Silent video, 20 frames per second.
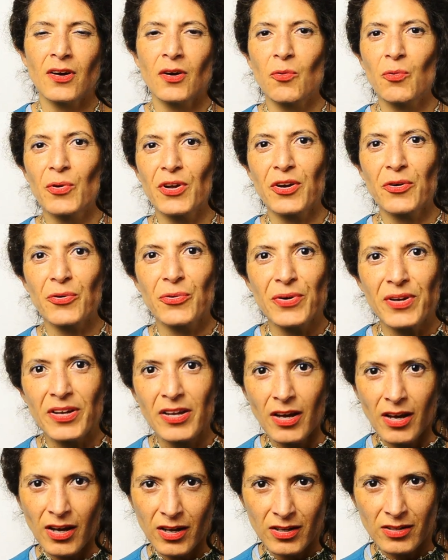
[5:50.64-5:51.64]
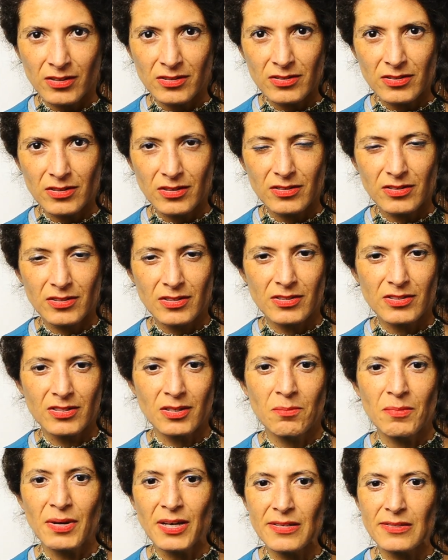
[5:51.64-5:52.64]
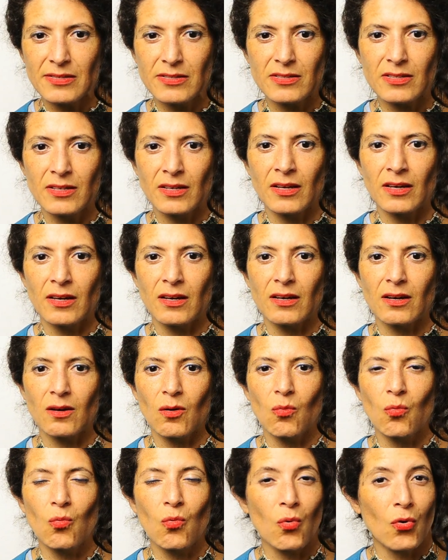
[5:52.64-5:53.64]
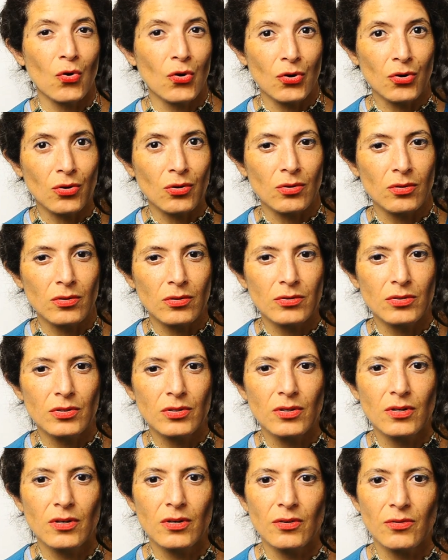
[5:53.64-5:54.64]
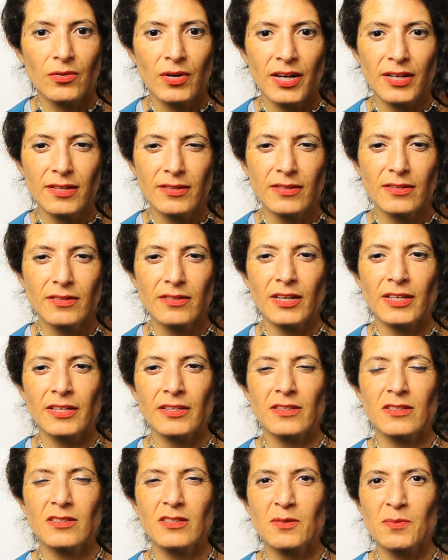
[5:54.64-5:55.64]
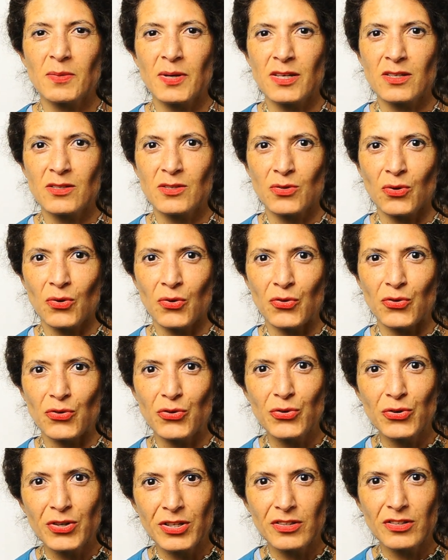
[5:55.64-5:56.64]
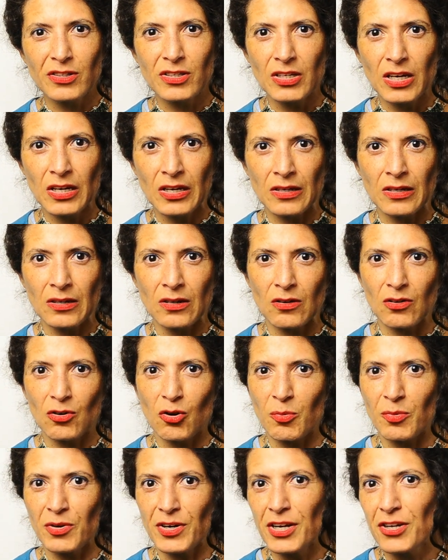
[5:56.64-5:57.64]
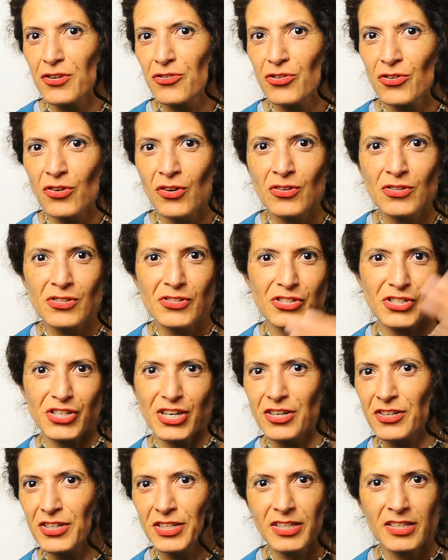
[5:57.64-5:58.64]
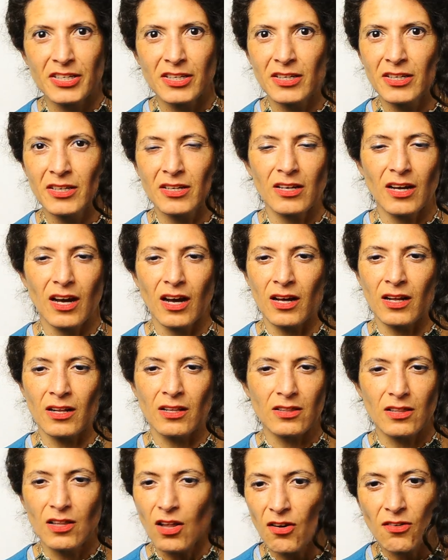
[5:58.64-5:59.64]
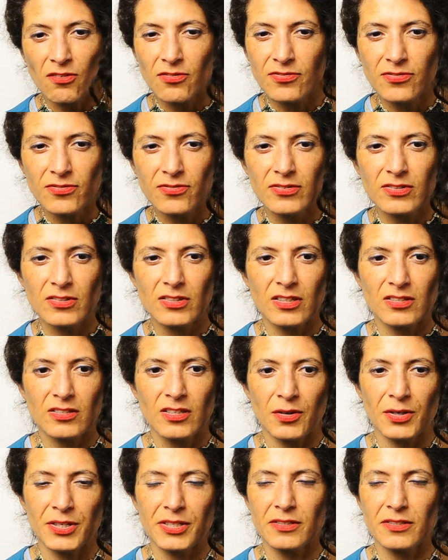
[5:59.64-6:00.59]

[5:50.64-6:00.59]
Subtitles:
we create this amazing world, right? That is based on unity and cooperation, sharing, and love. That's how it